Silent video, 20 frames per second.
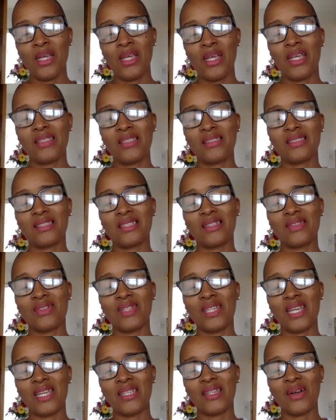and to
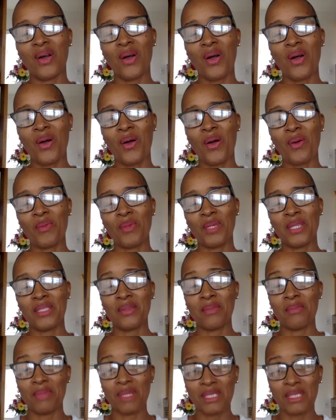create calm in the
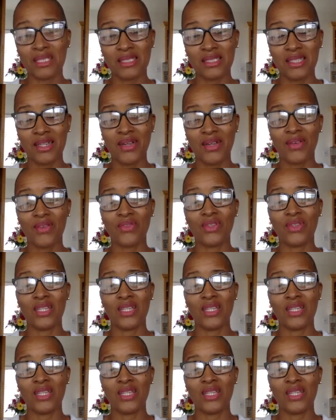midst of